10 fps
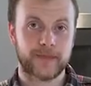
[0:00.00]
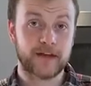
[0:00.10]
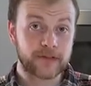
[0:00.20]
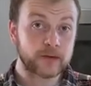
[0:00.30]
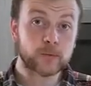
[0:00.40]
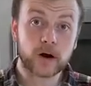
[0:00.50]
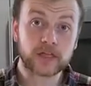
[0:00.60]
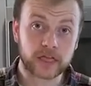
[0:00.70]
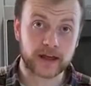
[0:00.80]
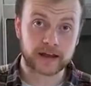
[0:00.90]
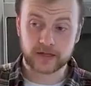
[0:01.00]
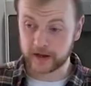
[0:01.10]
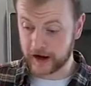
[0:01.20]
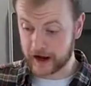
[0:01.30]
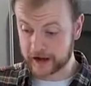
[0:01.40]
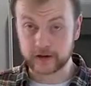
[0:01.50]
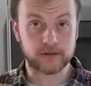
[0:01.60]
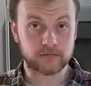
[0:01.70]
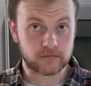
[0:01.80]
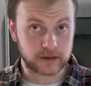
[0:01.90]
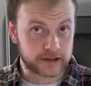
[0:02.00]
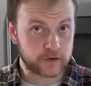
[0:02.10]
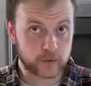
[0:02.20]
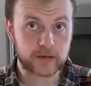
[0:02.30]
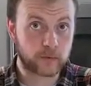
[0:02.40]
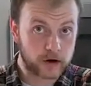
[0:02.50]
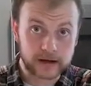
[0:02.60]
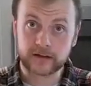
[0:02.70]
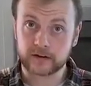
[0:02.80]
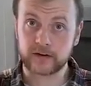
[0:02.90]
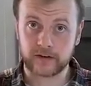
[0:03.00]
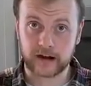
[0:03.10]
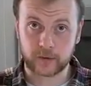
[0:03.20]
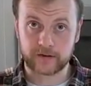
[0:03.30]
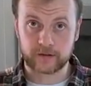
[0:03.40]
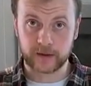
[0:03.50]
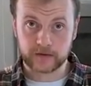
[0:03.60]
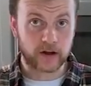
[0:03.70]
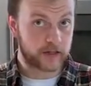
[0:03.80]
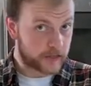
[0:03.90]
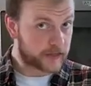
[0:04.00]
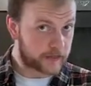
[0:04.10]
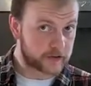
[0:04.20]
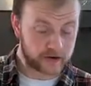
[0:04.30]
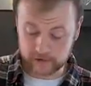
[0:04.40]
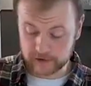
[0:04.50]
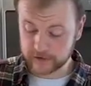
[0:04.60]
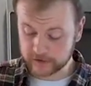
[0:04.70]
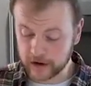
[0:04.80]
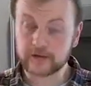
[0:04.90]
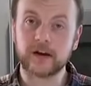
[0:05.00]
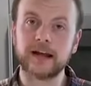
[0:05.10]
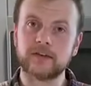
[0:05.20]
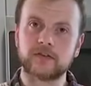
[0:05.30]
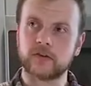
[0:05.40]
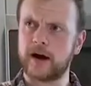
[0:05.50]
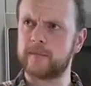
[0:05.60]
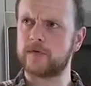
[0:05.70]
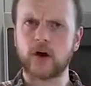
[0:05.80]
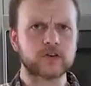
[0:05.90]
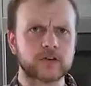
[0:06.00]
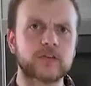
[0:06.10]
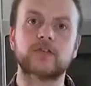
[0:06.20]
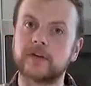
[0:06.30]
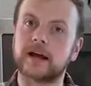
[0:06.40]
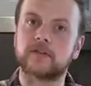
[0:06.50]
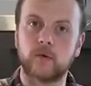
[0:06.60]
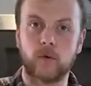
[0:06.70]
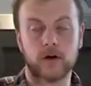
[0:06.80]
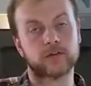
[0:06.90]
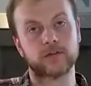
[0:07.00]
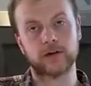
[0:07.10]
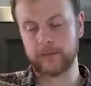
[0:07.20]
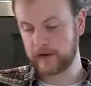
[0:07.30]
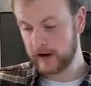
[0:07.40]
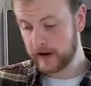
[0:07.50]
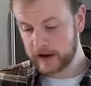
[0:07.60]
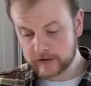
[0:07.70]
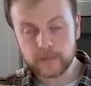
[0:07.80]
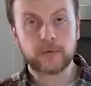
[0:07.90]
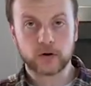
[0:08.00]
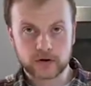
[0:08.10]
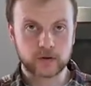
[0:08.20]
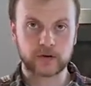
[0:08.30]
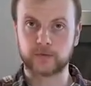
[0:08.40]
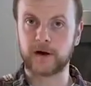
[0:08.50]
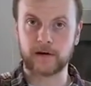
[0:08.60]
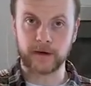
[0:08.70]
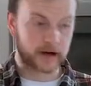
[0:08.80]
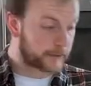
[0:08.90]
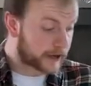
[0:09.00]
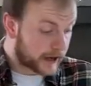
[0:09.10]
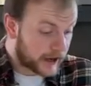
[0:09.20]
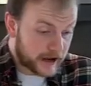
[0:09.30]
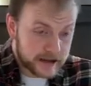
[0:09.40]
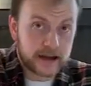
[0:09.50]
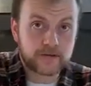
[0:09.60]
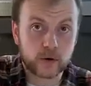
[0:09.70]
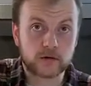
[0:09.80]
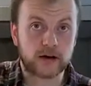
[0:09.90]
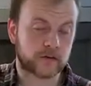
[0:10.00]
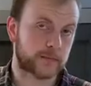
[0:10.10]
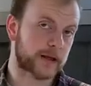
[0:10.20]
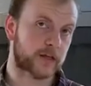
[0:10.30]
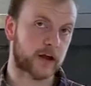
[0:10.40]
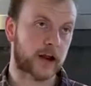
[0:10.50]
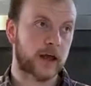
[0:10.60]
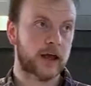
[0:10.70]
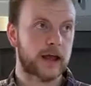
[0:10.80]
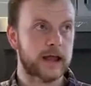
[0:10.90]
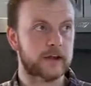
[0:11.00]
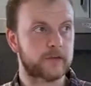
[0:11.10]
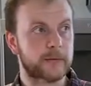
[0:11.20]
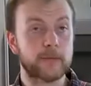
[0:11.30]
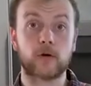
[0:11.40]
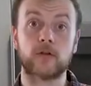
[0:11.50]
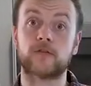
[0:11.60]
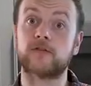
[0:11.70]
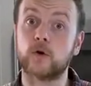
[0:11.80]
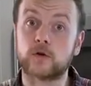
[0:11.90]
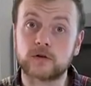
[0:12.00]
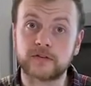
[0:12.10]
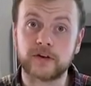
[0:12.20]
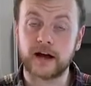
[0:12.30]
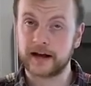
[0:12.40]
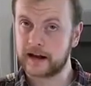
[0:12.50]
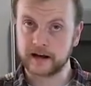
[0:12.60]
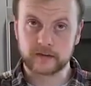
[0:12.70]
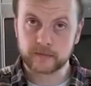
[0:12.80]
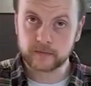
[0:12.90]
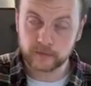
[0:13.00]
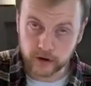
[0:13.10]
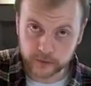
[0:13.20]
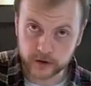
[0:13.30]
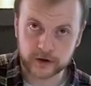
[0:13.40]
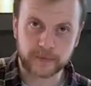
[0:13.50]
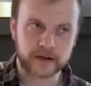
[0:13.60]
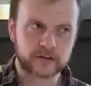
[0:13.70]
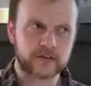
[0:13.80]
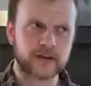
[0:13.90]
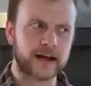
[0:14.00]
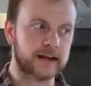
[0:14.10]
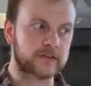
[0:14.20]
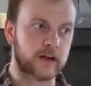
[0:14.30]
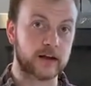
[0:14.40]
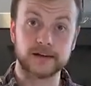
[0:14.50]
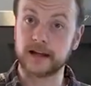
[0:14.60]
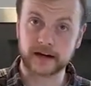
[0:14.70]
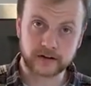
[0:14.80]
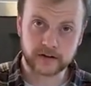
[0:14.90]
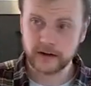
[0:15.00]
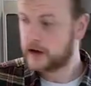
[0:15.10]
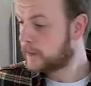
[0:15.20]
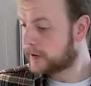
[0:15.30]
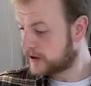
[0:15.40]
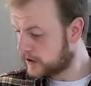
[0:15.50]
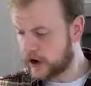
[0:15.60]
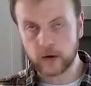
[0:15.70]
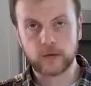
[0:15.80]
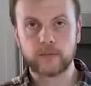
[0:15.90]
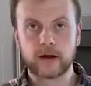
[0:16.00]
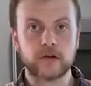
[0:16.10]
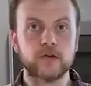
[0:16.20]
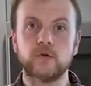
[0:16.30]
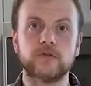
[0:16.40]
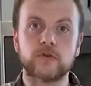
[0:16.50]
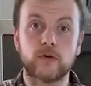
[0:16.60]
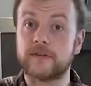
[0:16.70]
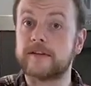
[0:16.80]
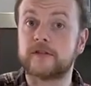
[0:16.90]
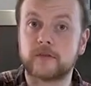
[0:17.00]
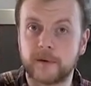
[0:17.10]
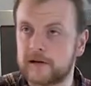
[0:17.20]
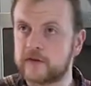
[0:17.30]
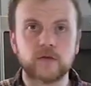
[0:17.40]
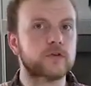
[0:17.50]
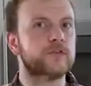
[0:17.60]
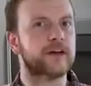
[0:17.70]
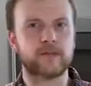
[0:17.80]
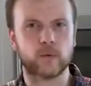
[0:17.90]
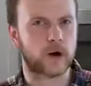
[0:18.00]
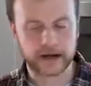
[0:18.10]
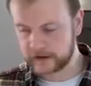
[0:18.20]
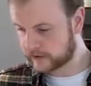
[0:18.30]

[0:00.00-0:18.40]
If there's one thing that I could leave you with, one lesson to take away from this, other than the general instruction, it's um, not to stick to one script it's important to experiment. I mean, I, I gave you a recipe that is a bit more on the floral side and it's much more herbaceous and it's uh, lighter. But you know, uh, use your favorite spirits, use your favorite wine.